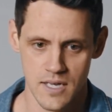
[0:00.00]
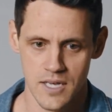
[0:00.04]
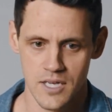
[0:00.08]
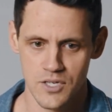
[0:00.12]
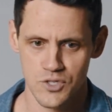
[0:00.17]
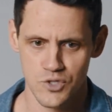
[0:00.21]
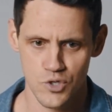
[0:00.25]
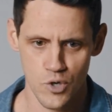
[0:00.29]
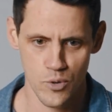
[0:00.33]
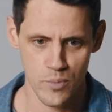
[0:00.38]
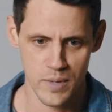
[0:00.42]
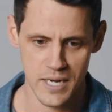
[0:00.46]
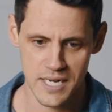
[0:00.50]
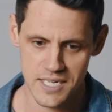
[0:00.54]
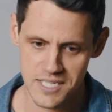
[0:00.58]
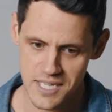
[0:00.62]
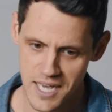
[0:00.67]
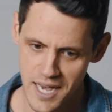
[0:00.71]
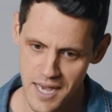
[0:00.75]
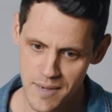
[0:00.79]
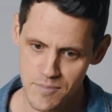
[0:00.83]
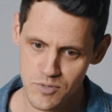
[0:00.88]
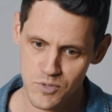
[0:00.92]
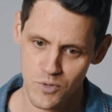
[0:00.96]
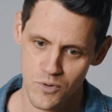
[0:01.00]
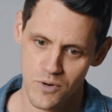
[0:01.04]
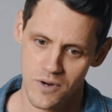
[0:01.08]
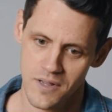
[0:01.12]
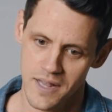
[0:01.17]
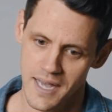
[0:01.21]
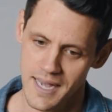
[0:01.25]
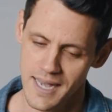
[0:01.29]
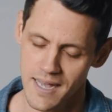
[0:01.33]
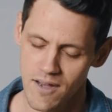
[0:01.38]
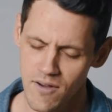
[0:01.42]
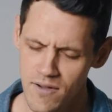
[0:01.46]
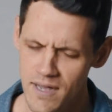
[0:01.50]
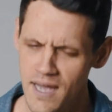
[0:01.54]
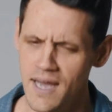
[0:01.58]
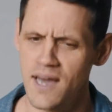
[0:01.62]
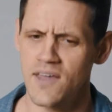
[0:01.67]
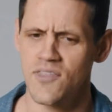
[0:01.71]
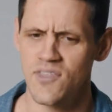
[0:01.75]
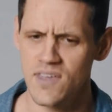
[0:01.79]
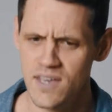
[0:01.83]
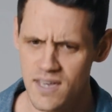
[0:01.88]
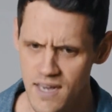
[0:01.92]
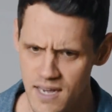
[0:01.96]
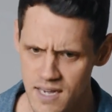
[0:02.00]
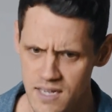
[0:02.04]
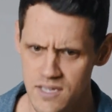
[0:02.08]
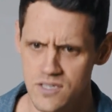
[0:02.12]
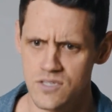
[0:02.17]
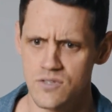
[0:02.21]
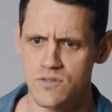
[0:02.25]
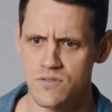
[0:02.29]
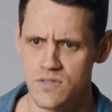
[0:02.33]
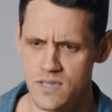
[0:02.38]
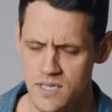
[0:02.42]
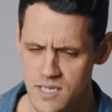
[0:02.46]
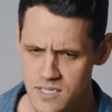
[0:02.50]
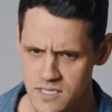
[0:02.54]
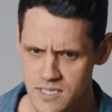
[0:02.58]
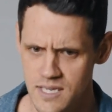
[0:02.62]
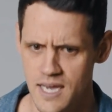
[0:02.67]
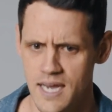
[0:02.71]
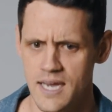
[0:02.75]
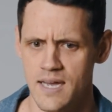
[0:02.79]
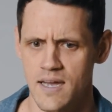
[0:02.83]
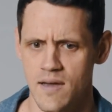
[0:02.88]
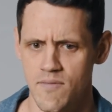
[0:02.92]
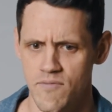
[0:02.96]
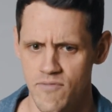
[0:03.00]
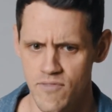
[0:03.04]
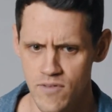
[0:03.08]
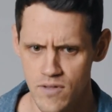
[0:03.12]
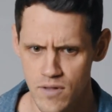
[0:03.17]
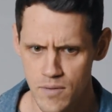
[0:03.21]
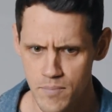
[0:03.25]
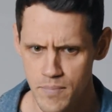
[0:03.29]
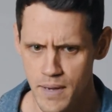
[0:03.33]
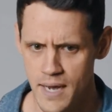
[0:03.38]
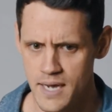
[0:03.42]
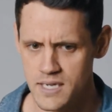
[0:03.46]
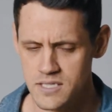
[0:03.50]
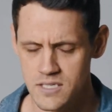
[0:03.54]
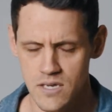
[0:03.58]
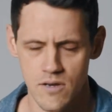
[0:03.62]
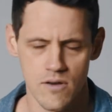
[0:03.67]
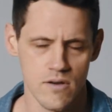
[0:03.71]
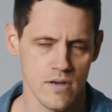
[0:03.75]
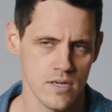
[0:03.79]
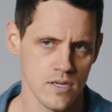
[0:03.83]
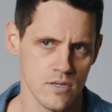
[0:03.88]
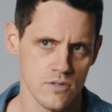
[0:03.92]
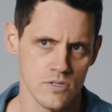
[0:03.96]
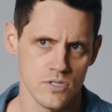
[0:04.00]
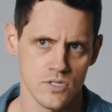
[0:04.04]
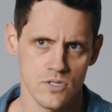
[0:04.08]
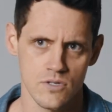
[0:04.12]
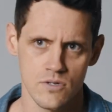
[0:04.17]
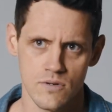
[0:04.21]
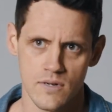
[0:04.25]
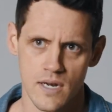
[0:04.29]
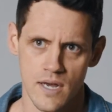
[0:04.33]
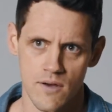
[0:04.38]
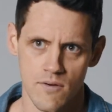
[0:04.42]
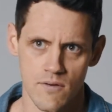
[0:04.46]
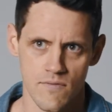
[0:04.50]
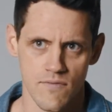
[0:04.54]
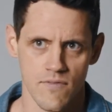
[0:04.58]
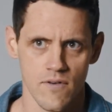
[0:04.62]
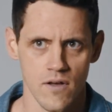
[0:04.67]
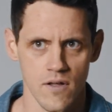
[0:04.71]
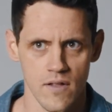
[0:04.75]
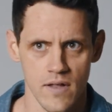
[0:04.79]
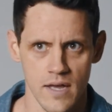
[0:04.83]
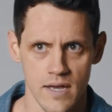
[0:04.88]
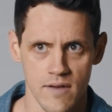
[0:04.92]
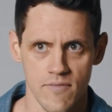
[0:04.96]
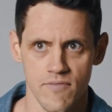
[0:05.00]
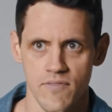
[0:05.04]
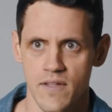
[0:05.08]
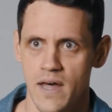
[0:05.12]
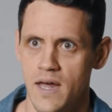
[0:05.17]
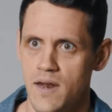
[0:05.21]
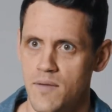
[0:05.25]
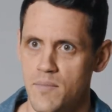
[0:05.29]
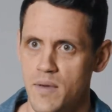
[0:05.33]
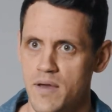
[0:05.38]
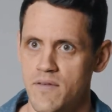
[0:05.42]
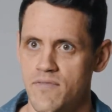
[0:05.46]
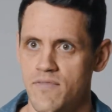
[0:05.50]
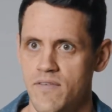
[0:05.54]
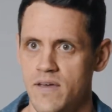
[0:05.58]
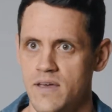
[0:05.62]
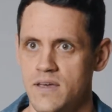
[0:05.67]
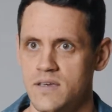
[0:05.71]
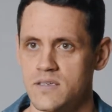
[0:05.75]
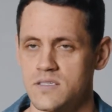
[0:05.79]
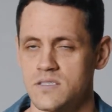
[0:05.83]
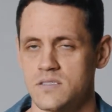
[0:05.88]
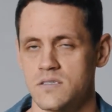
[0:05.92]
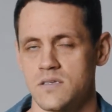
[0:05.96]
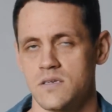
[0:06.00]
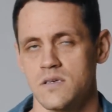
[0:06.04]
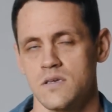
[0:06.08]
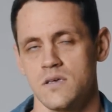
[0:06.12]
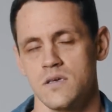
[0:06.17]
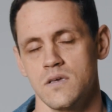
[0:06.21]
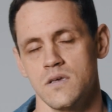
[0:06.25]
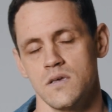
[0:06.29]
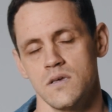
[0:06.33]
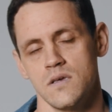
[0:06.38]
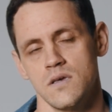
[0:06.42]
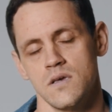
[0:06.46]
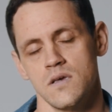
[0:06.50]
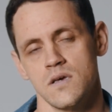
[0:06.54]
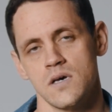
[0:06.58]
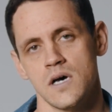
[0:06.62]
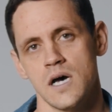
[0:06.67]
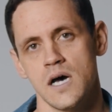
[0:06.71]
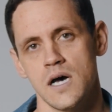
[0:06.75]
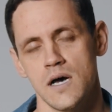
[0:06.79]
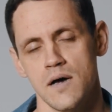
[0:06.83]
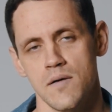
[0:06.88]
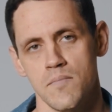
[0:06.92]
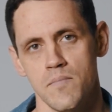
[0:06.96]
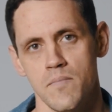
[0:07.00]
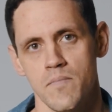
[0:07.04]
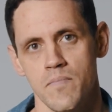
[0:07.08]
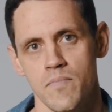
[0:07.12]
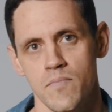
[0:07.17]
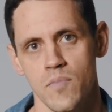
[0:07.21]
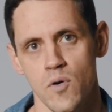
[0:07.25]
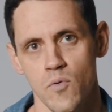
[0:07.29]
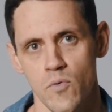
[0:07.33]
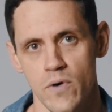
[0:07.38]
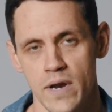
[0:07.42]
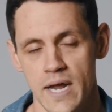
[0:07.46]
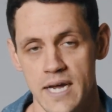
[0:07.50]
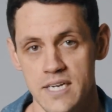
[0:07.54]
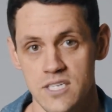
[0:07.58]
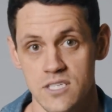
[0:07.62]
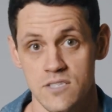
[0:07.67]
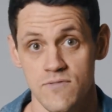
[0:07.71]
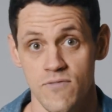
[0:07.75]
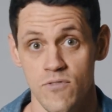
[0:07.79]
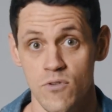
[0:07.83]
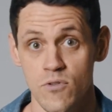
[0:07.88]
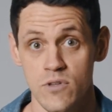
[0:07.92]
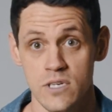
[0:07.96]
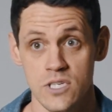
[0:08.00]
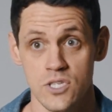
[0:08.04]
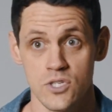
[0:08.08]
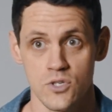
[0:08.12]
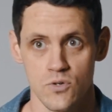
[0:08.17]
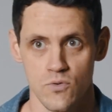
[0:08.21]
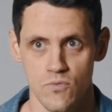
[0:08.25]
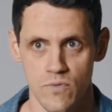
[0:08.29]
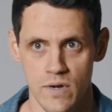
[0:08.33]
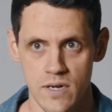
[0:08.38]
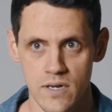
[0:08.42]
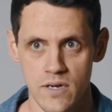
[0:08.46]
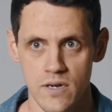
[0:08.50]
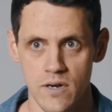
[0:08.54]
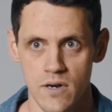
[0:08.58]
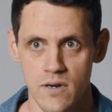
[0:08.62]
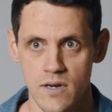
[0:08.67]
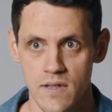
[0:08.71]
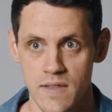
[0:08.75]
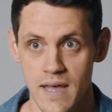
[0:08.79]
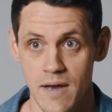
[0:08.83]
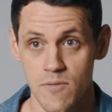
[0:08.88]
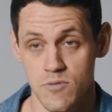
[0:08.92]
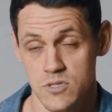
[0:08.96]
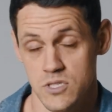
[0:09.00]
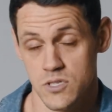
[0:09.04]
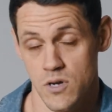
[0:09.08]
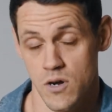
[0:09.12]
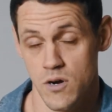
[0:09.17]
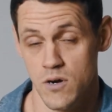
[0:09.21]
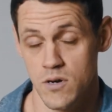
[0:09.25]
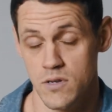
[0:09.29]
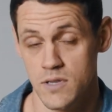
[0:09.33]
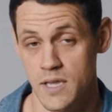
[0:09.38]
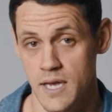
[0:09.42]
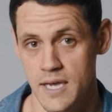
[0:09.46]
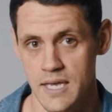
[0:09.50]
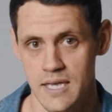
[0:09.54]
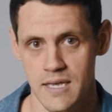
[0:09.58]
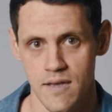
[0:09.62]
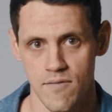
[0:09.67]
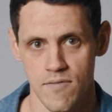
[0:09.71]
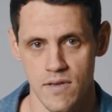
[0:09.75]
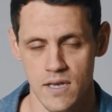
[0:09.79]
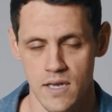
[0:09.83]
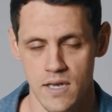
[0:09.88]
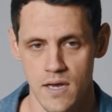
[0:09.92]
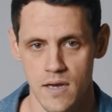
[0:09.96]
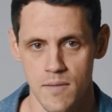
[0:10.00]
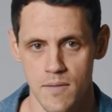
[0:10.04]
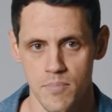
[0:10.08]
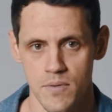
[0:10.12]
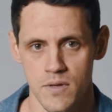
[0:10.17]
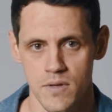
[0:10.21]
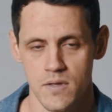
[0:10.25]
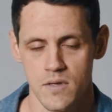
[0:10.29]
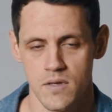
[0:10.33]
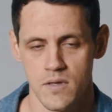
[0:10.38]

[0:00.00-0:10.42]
so many times where okay, I think I can do this, I'm feeling back to how I used to, and I would fall flat on my face. But when I just fully surrendered, and that was hard, giving up,